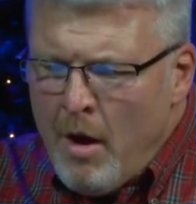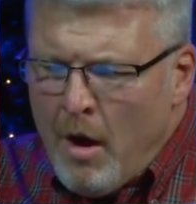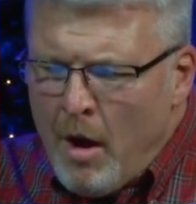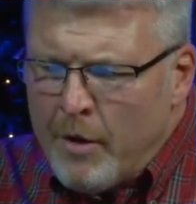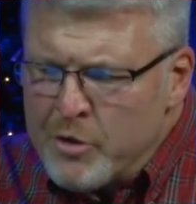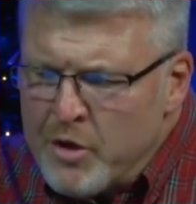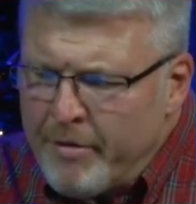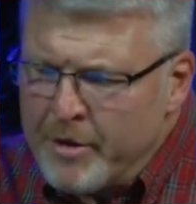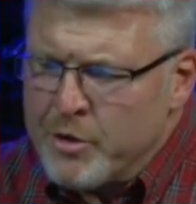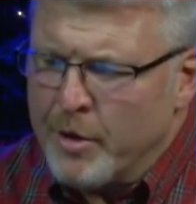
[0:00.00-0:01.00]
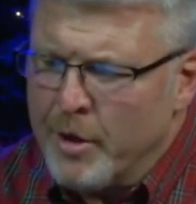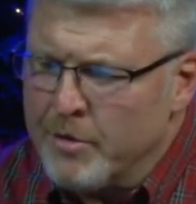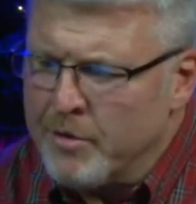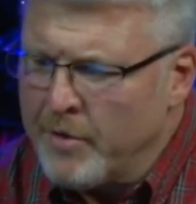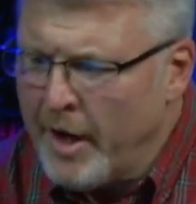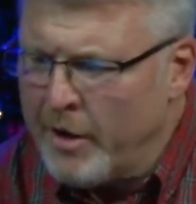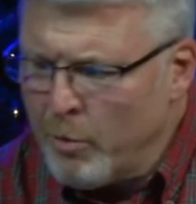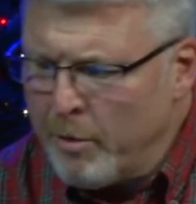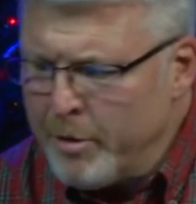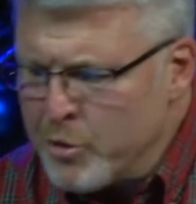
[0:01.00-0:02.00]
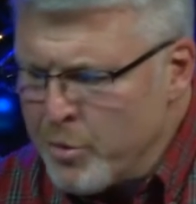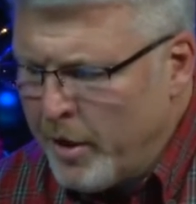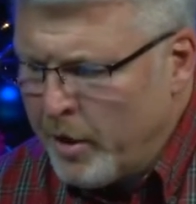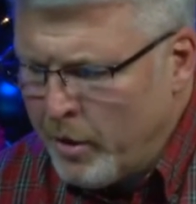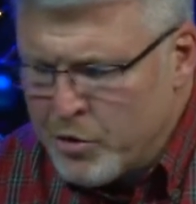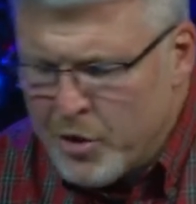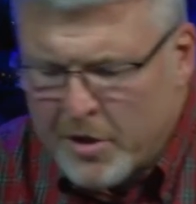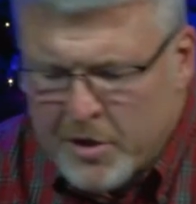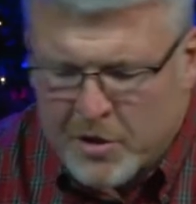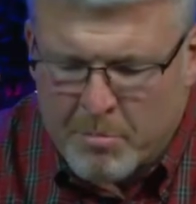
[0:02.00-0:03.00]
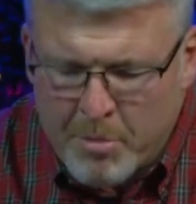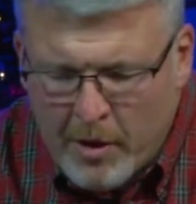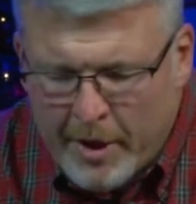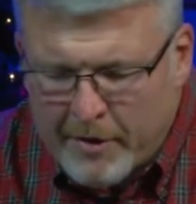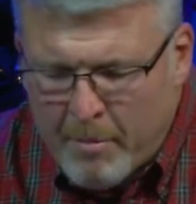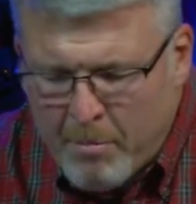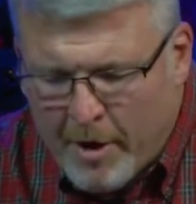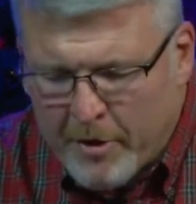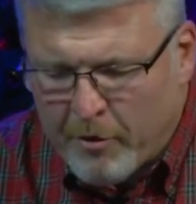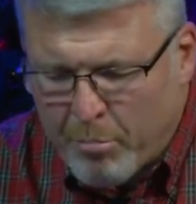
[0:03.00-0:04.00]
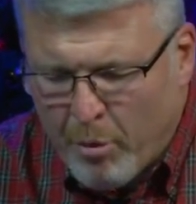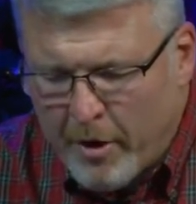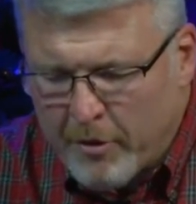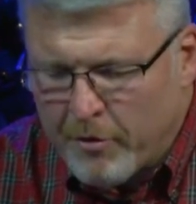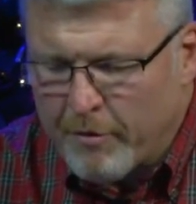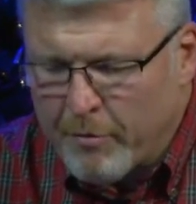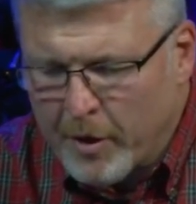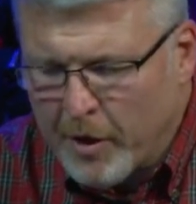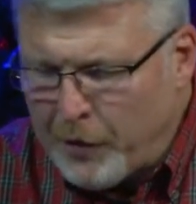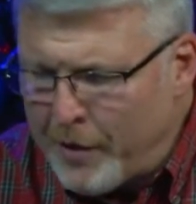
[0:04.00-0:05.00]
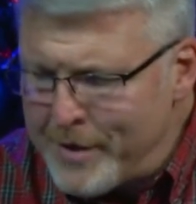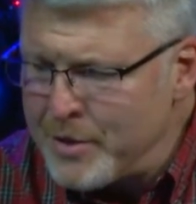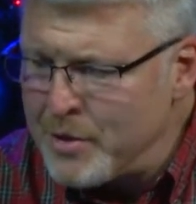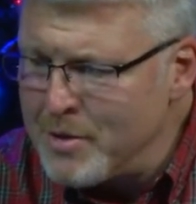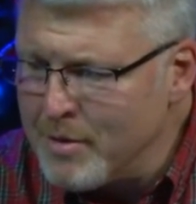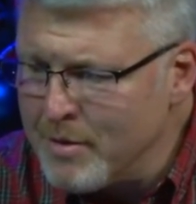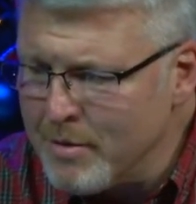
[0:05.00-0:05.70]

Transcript: Others of us are here today and we've been treating you, Jesus, a bit like that box of prints, if we get honest.